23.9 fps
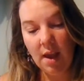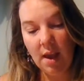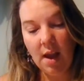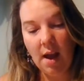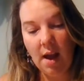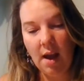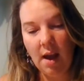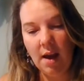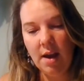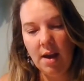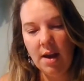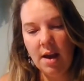
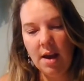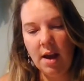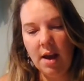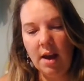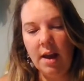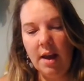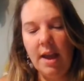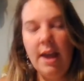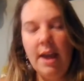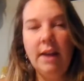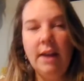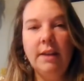
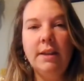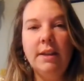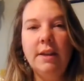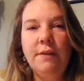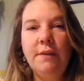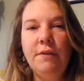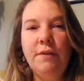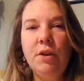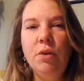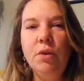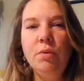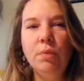And
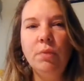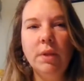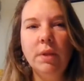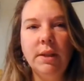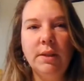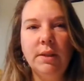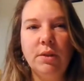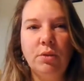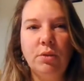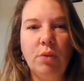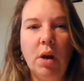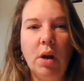if you're really
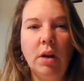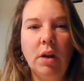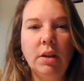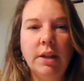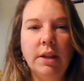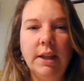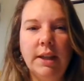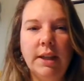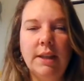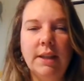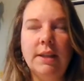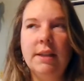
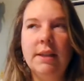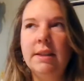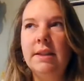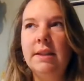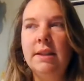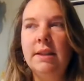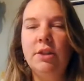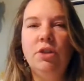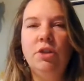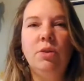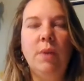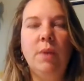struggling in this
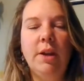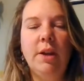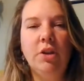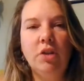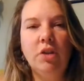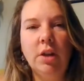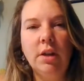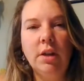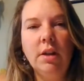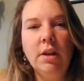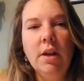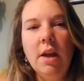
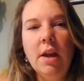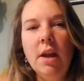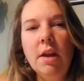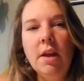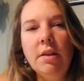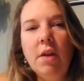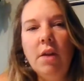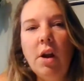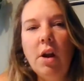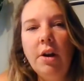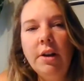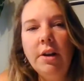situation,
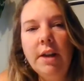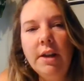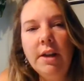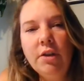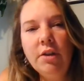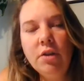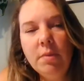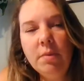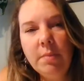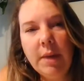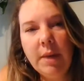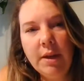the
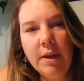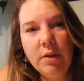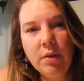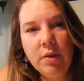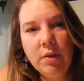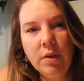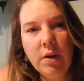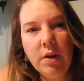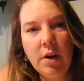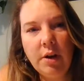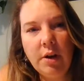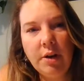Archangel Michael
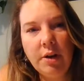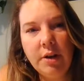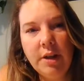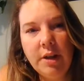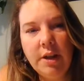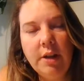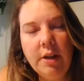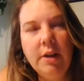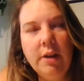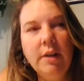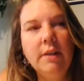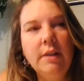card
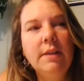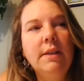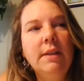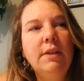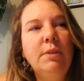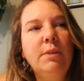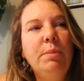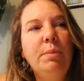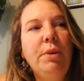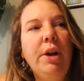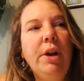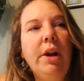here
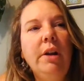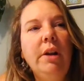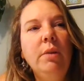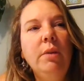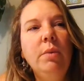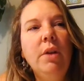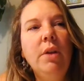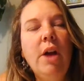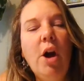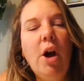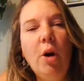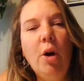says prayer
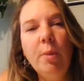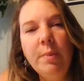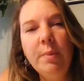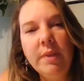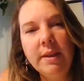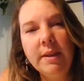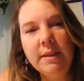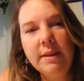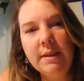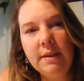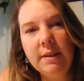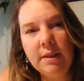will help
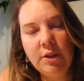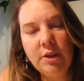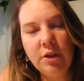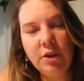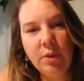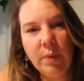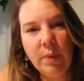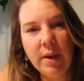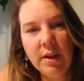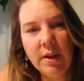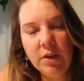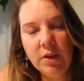this
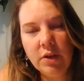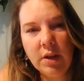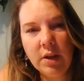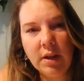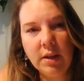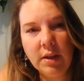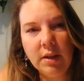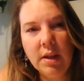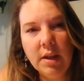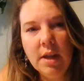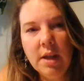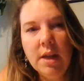
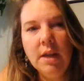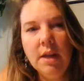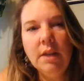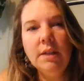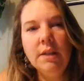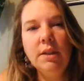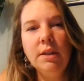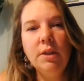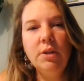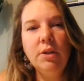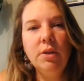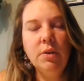situation.
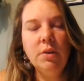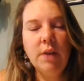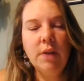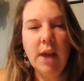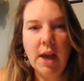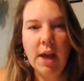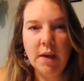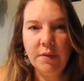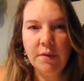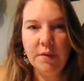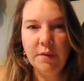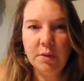So you don't
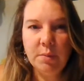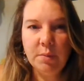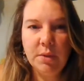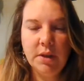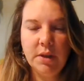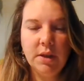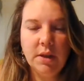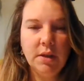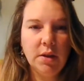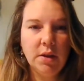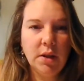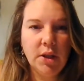have to
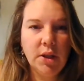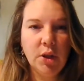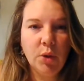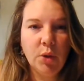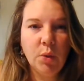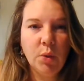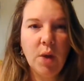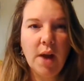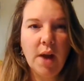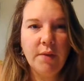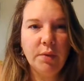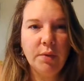be,
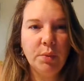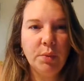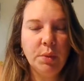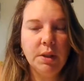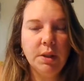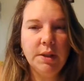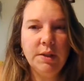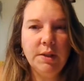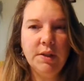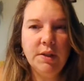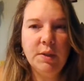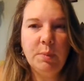have a
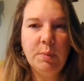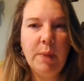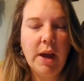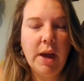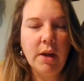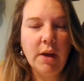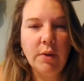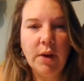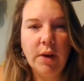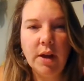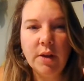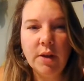religious
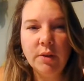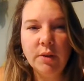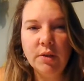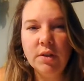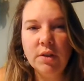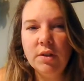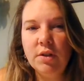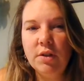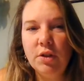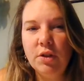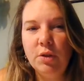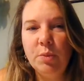
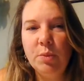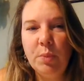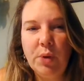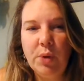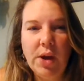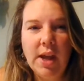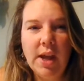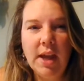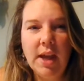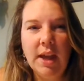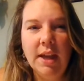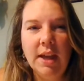background to
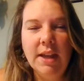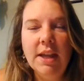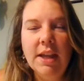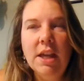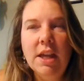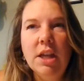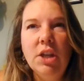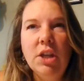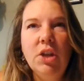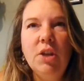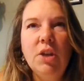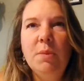pray.
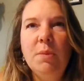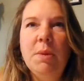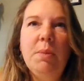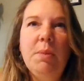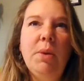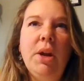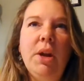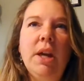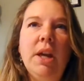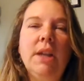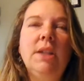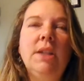You can be
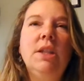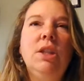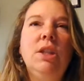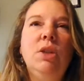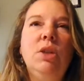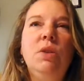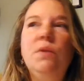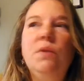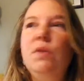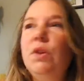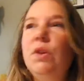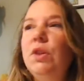praying to the
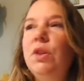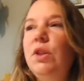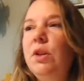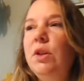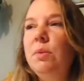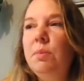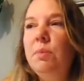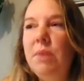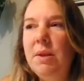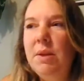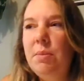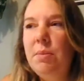universe. You
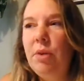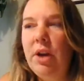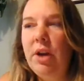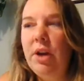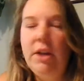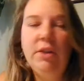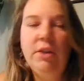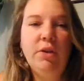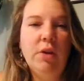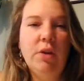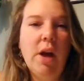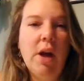can be
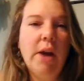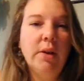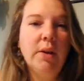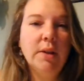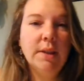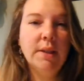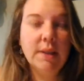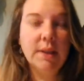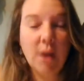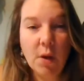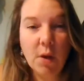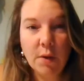praying to your higher
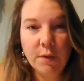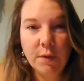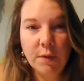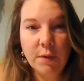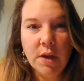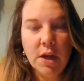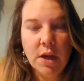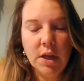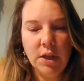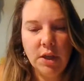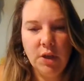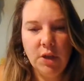self.
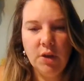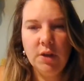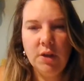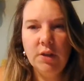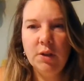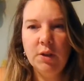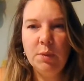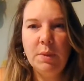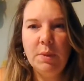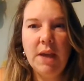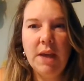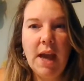You can
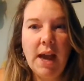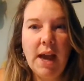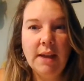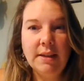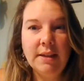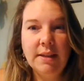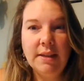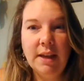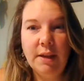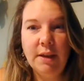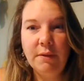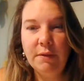just be
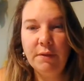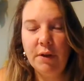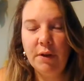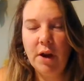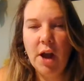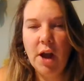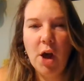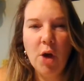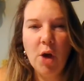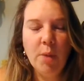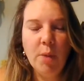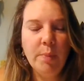asking for
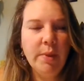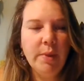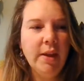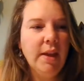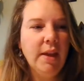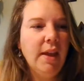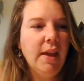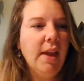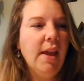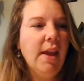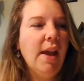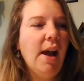help.
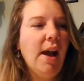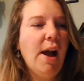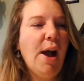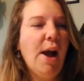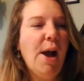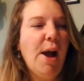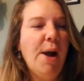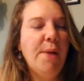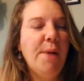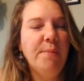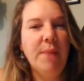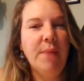
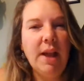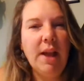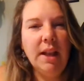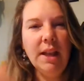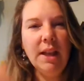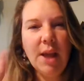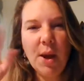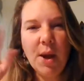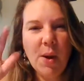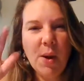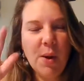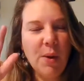
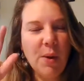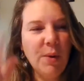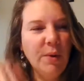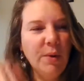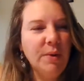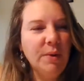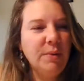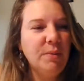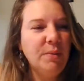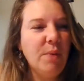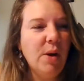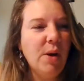
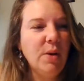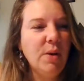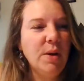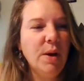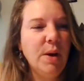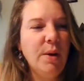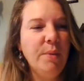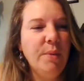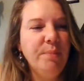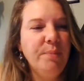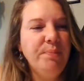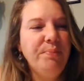Hello,
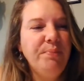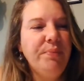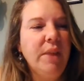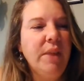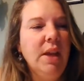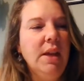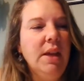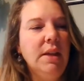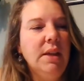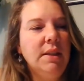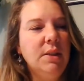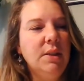welcome.
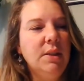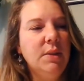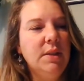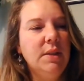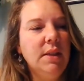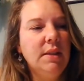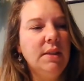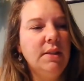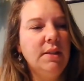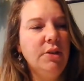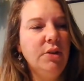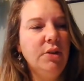So it
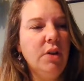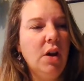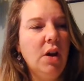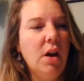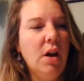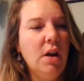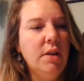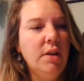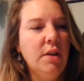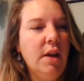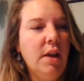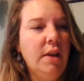says, Dear
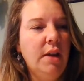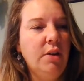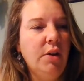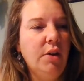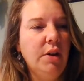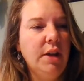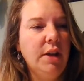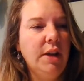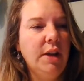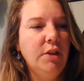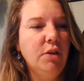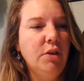God and
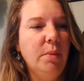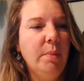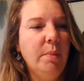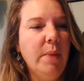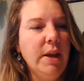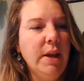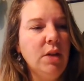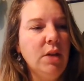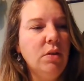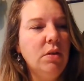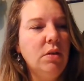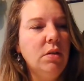Archangel
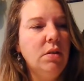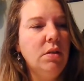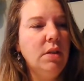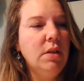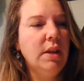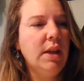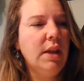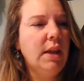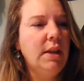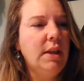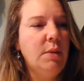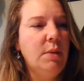Michael and
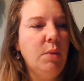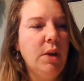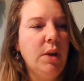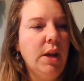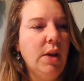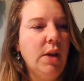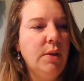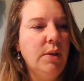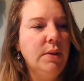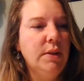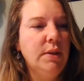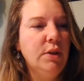anyone
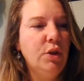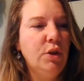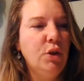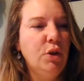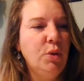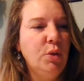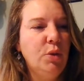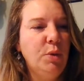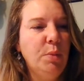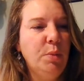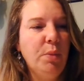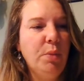else to
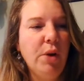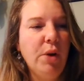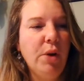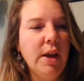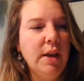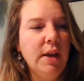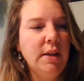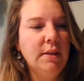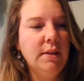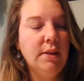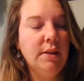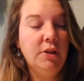whom you
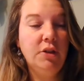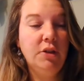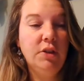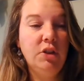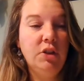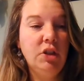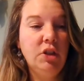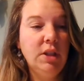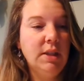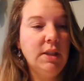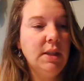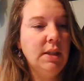pray, such as
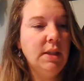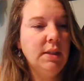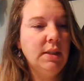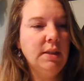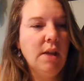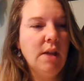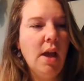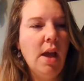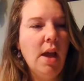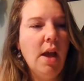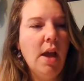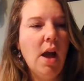Jesus,
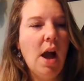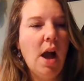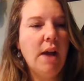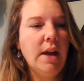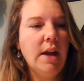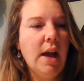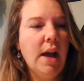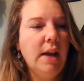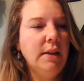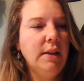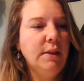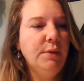I
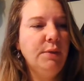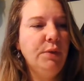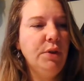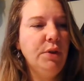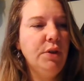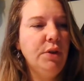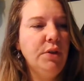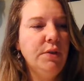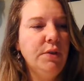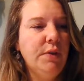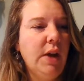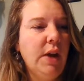ask for
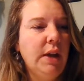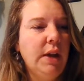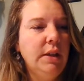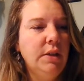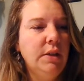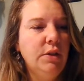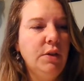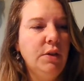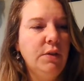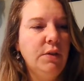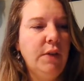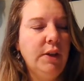your divine
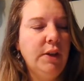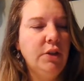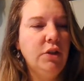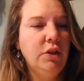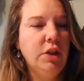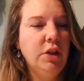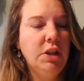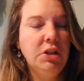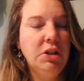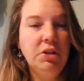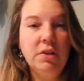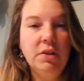
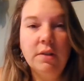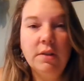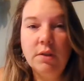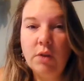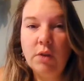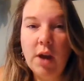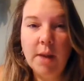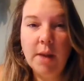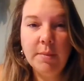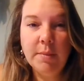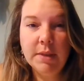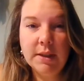intervention.
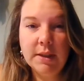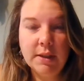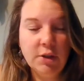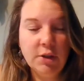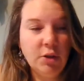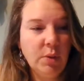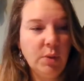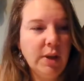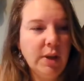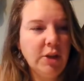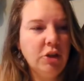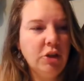Describe the
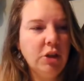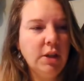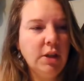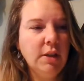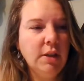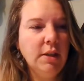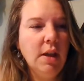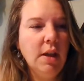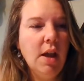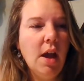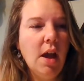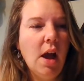
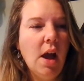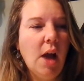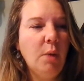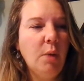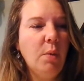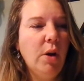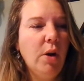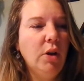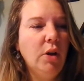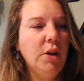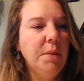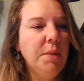situation. I
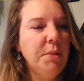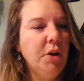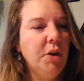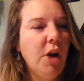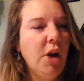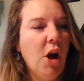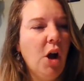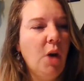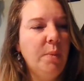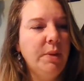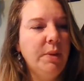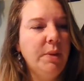welcome your
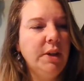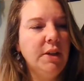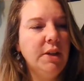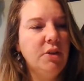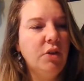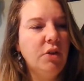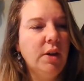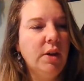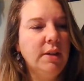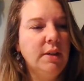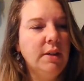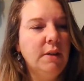help and I
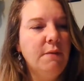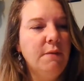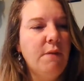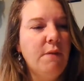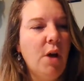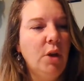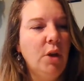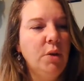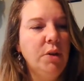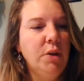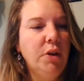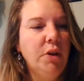trust and
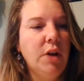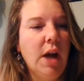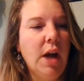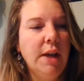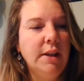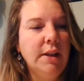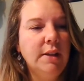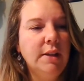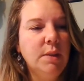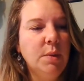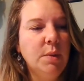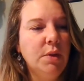follow your
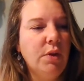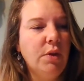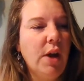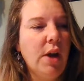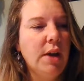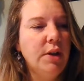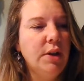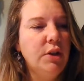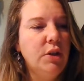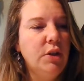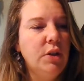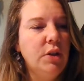guidance with
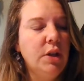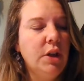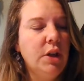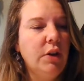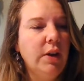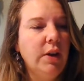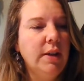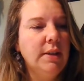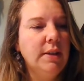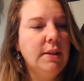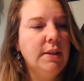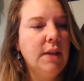gratitude and
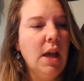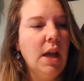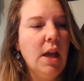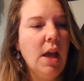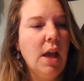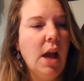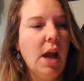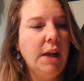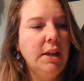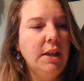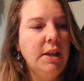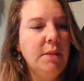grace.
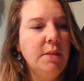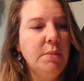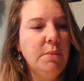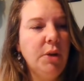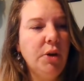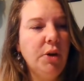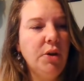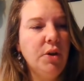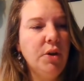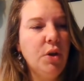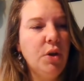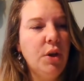I need a
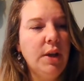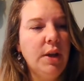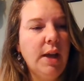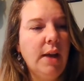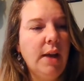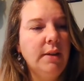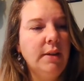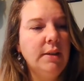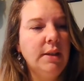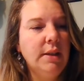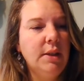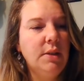miracle and
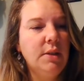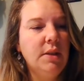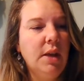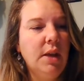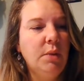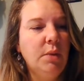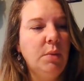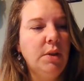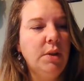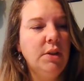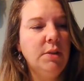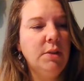ask that you
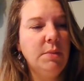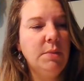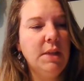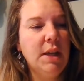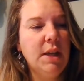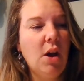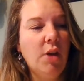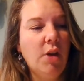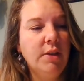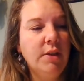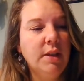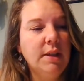send one to me
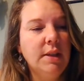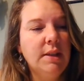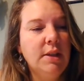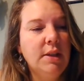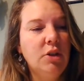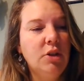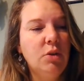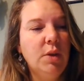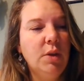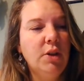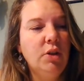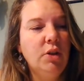on this
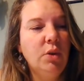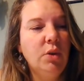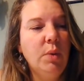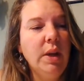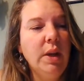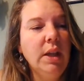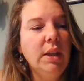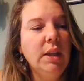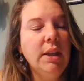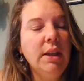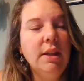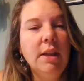situation
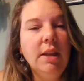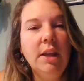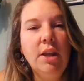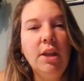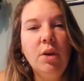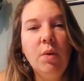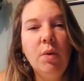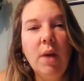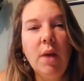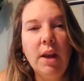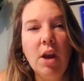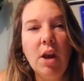quickly. Thank
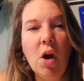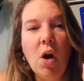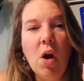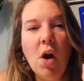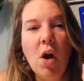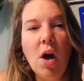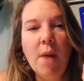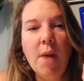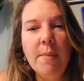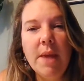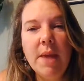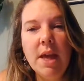you and
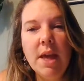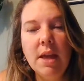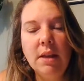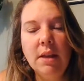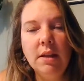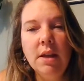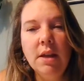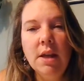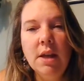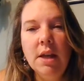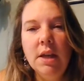amen.